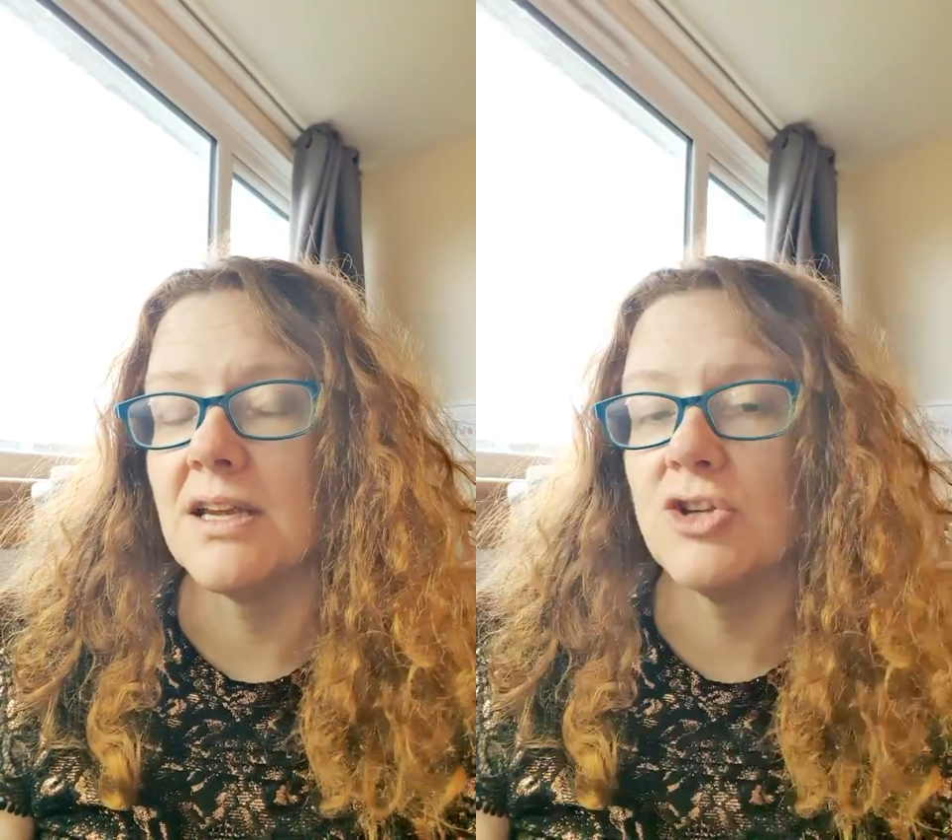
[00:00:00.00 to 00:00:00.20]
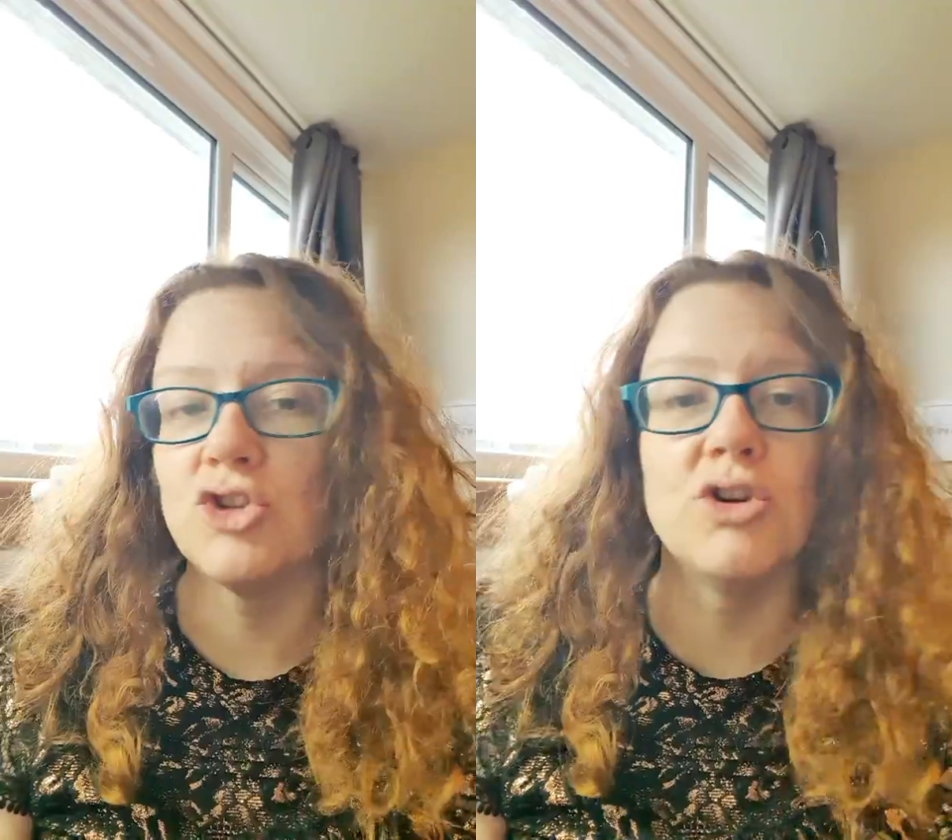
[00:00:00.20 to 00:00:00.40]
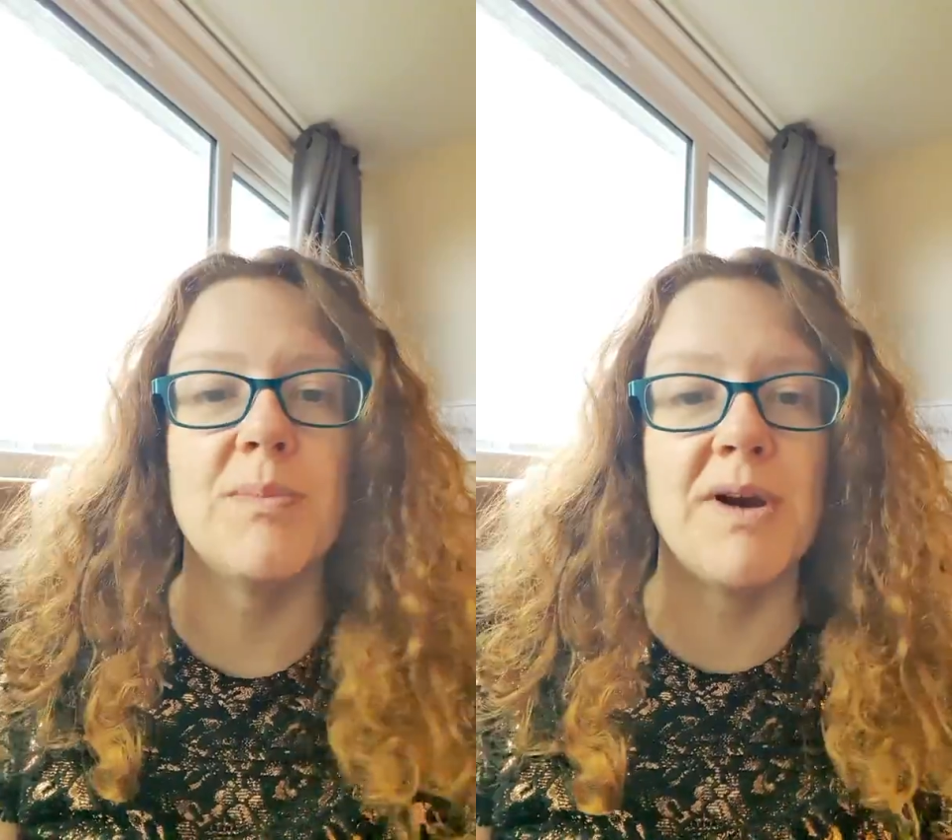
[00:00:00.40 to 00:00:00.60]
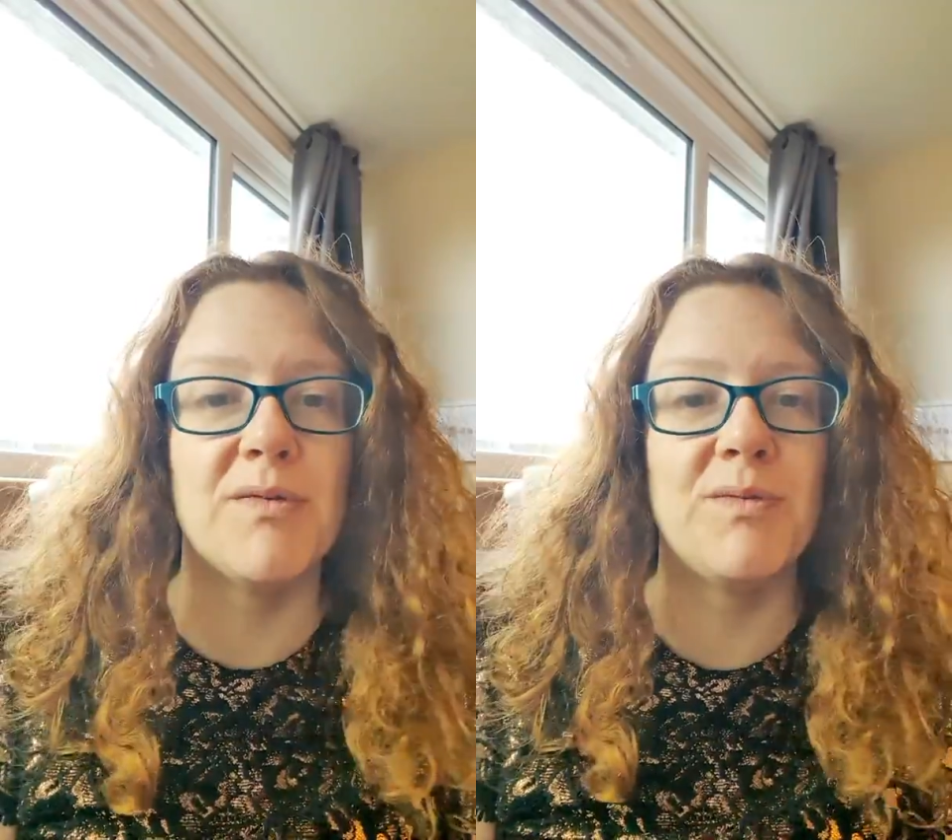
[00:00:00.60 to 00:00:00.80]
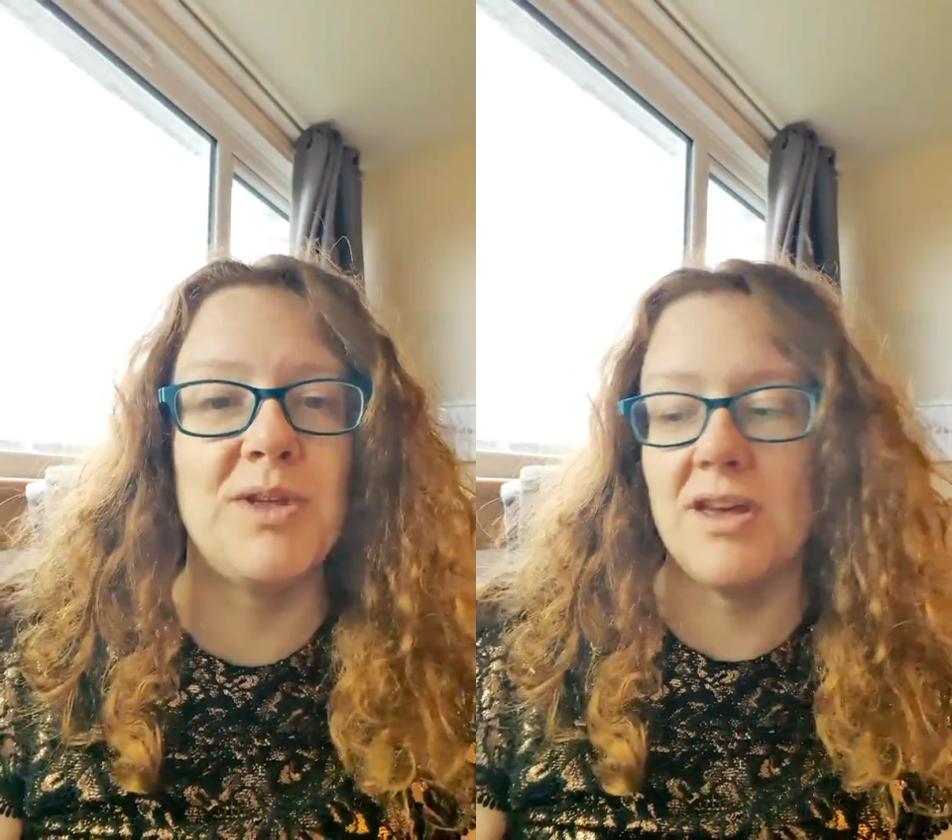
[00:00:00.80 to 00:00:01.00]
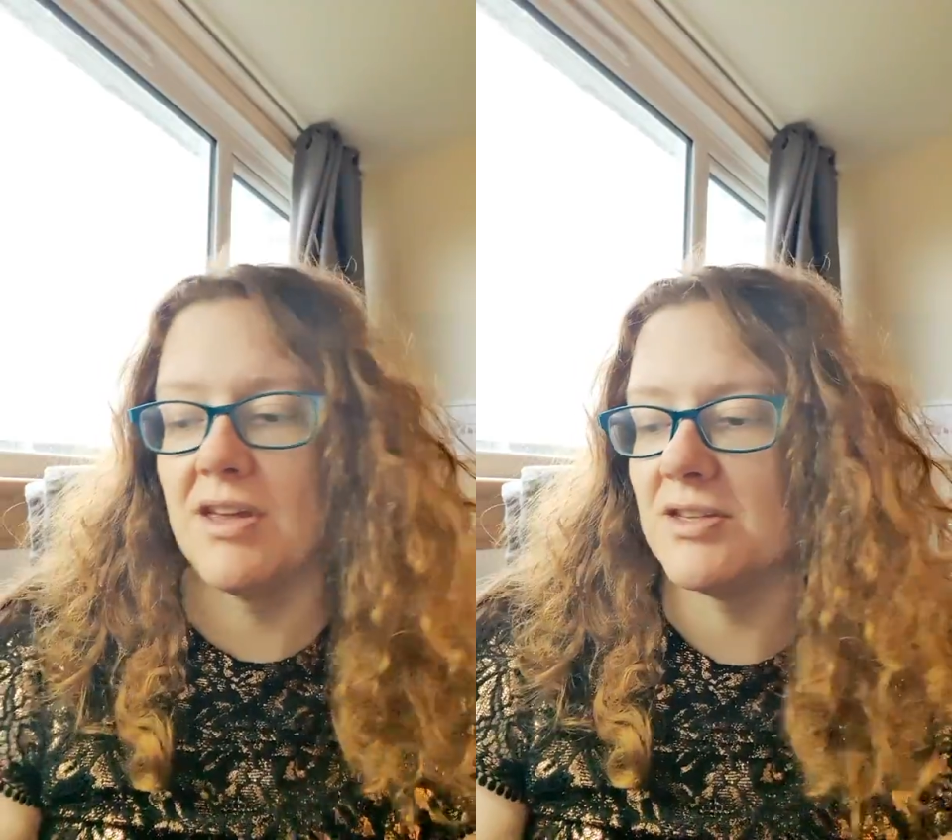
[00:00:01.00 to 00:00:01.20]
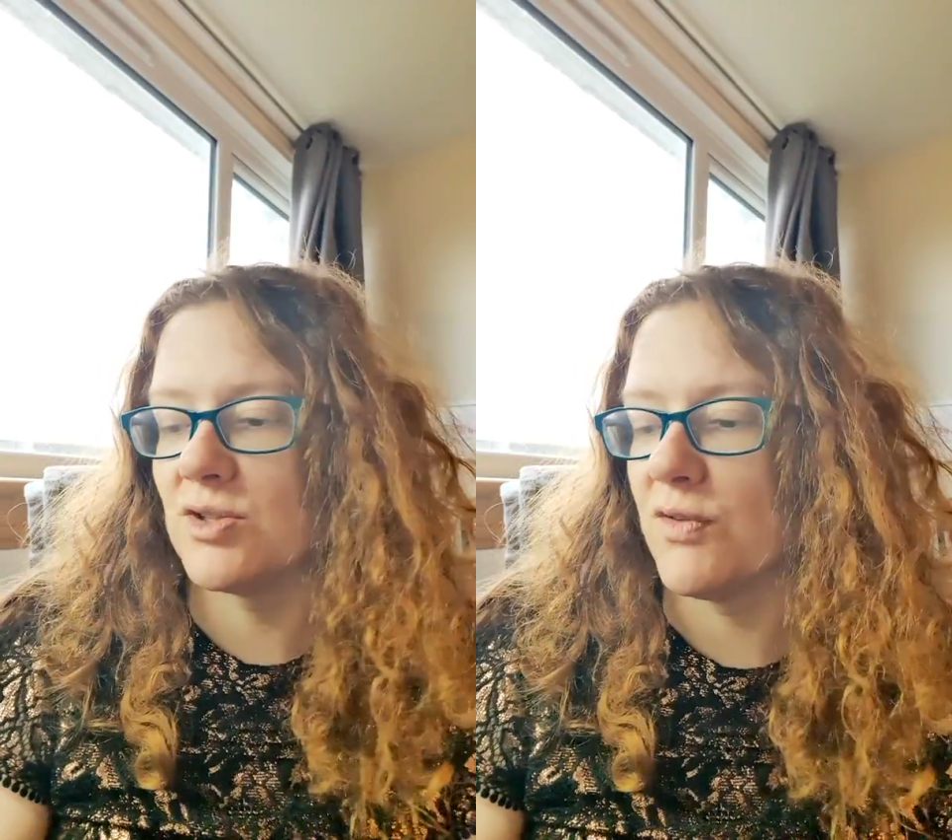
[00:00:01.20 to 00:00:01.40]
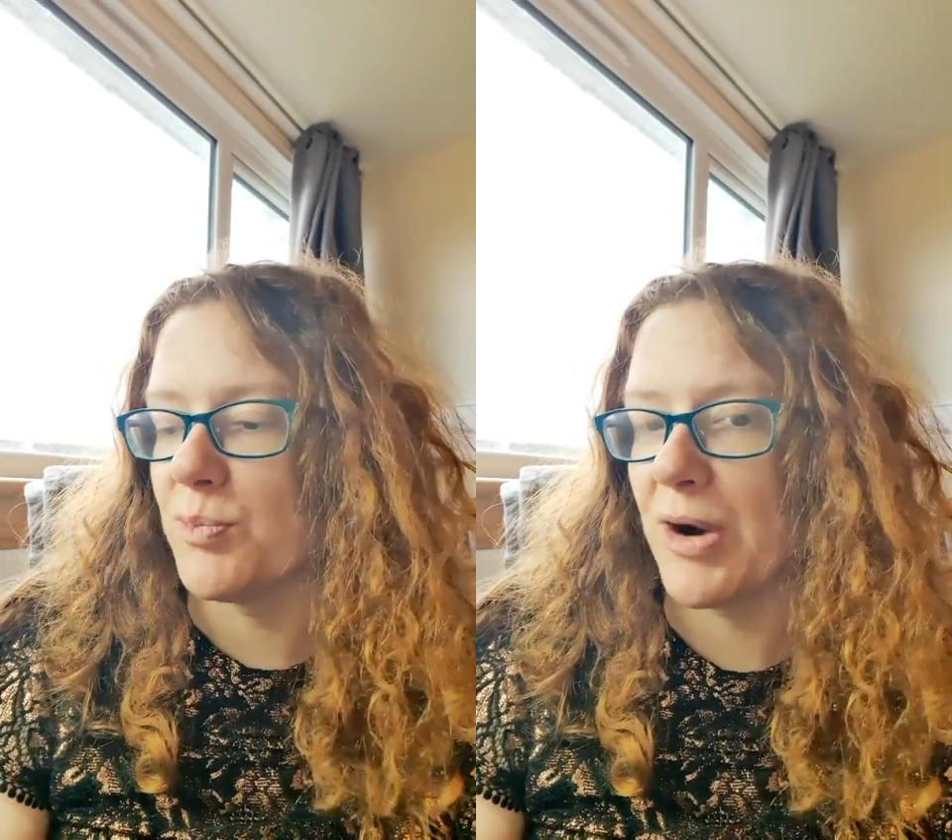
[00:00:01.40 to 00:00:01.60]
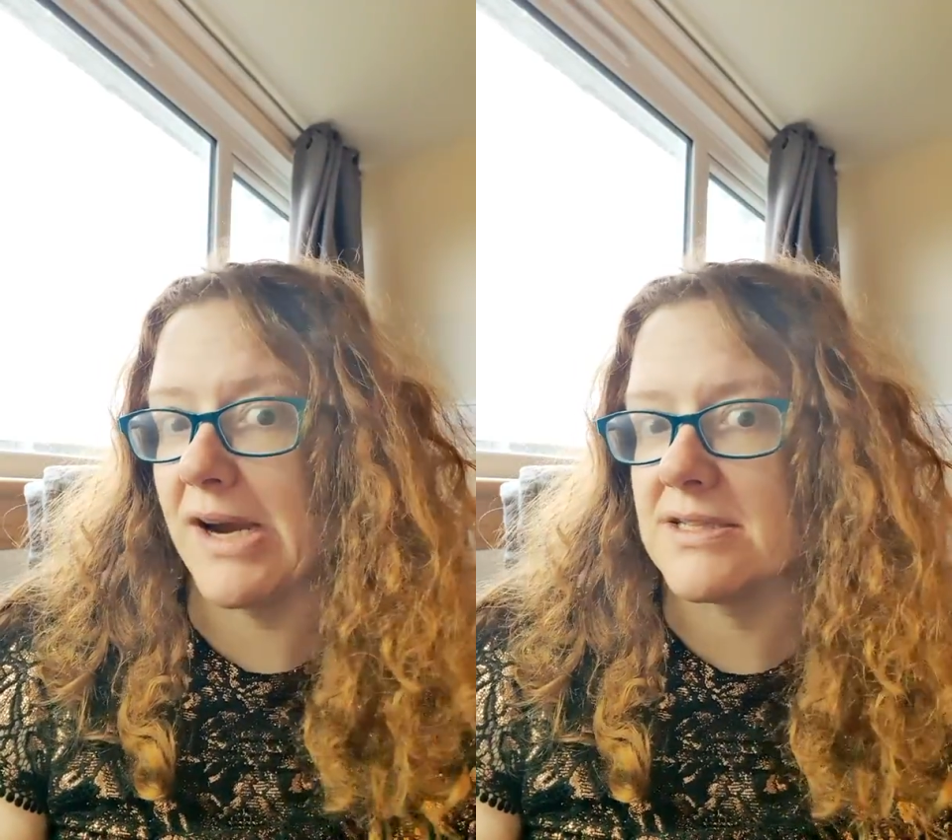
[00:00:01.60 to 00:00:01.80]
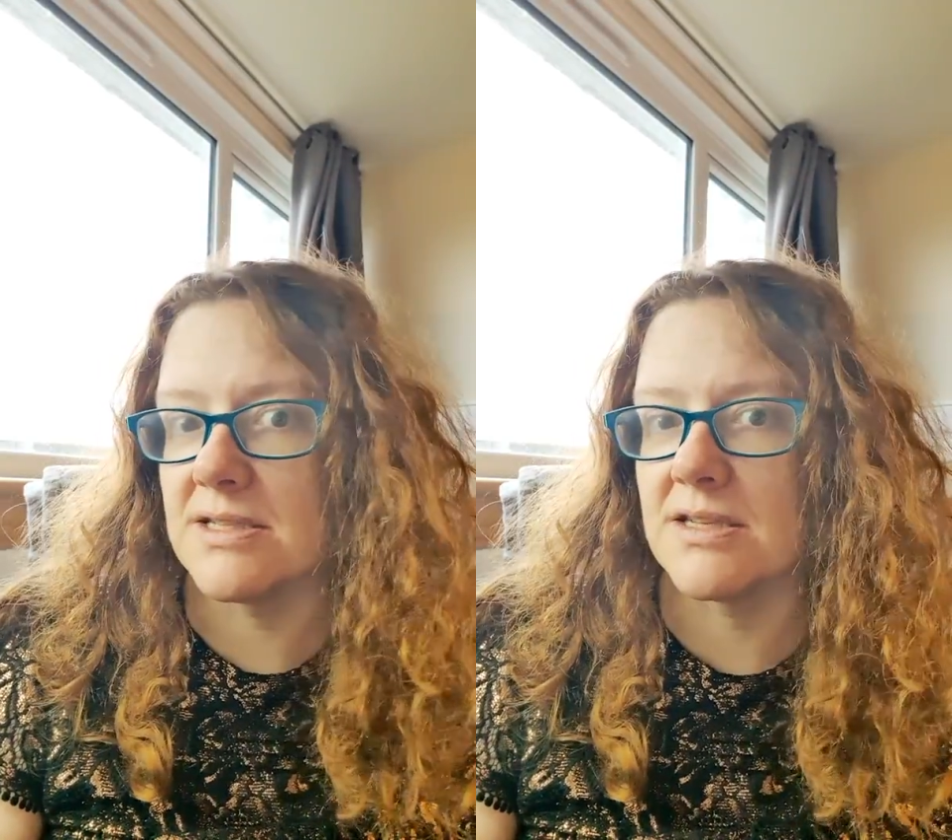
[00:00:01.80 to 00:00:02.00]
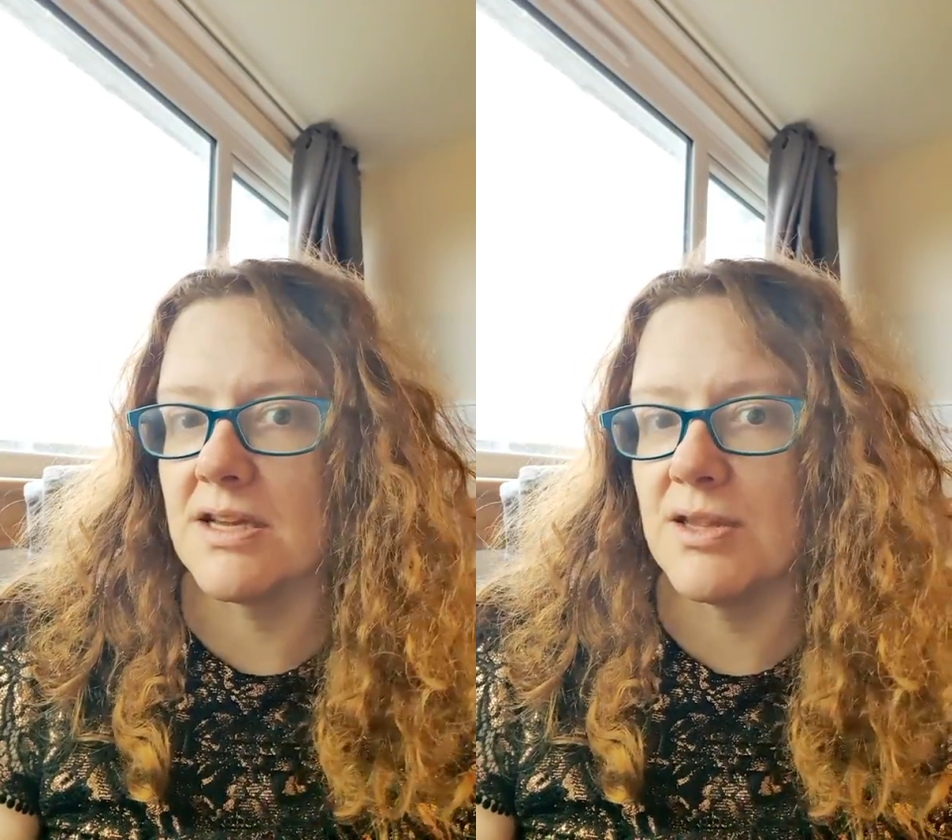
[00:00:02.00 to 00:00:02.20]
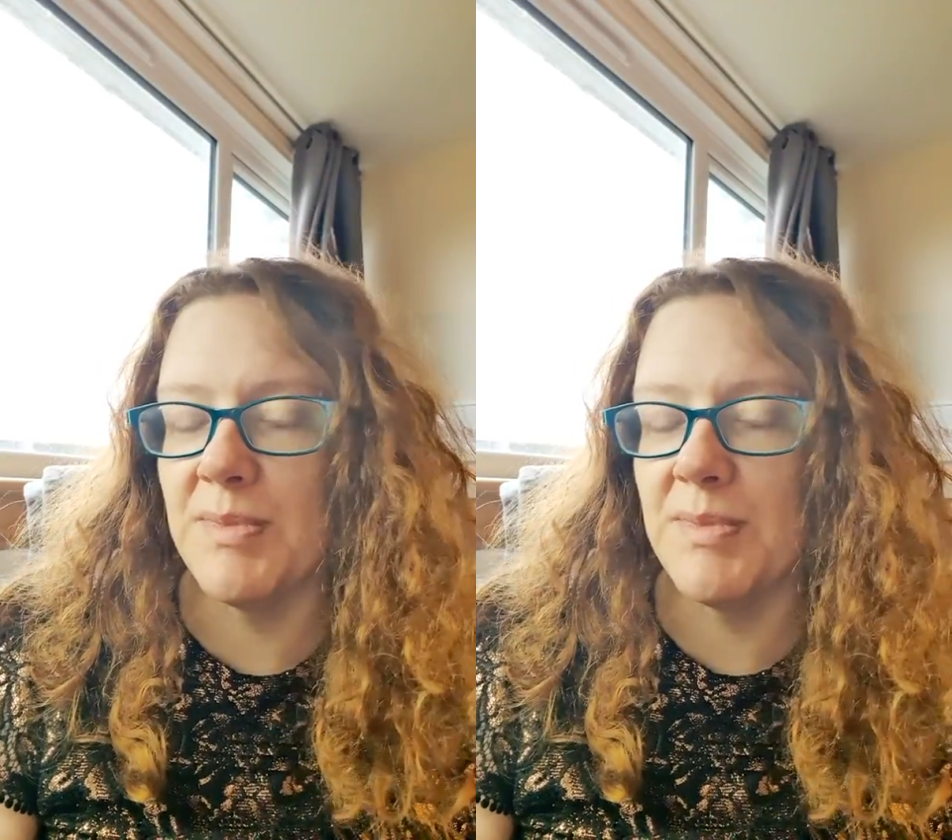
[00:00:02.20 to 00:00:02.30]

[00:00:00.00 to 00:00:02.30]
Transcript: show you a bit of the sort of the presents, the,